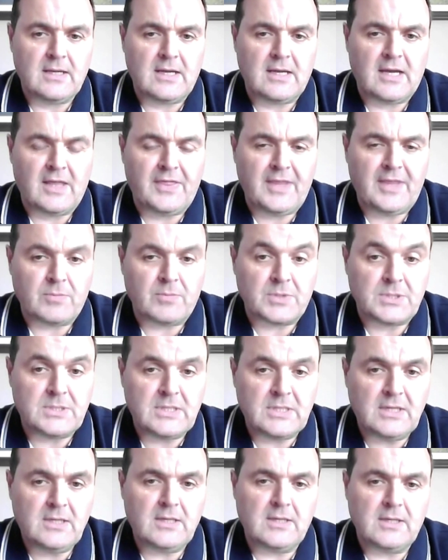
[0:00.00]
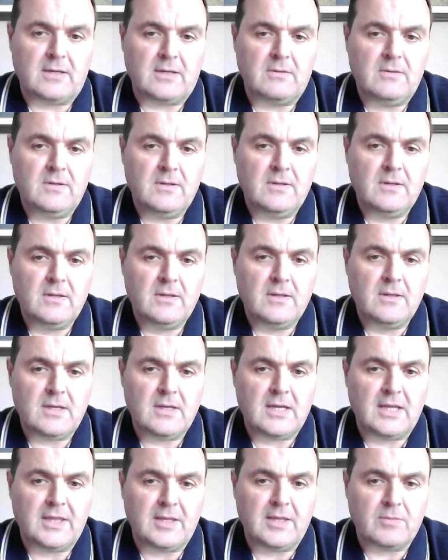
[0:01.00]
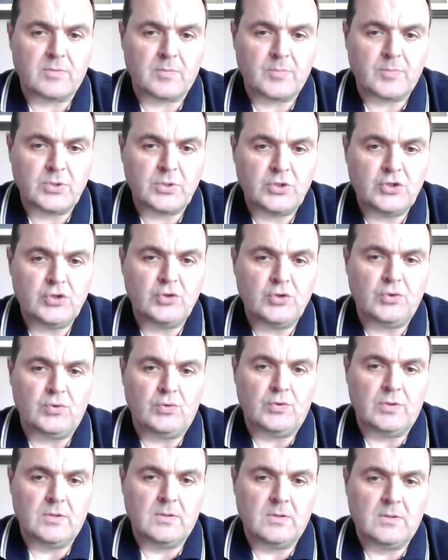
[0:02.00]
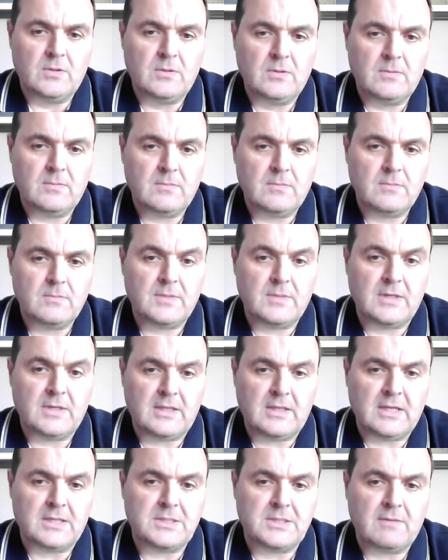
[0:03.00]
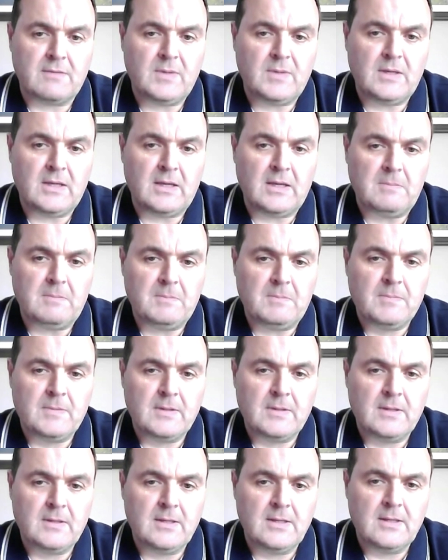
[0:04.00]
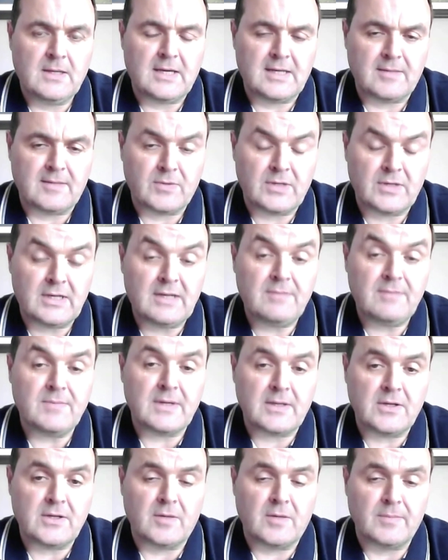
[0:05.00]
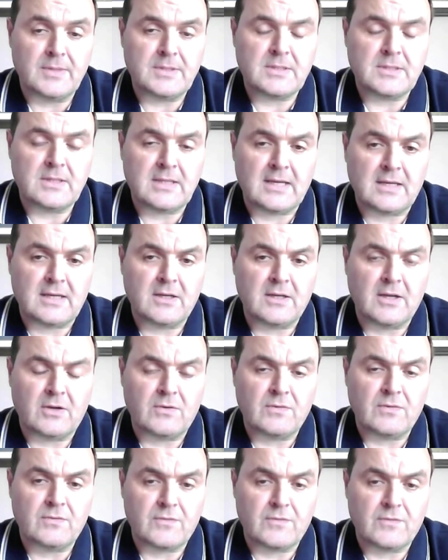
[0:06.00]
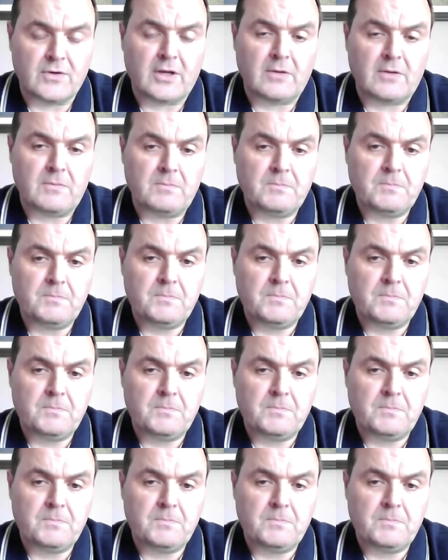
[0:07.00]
and they were singled out and they were pursued by the SFPA. And I'm going to leave my comments at that now for now.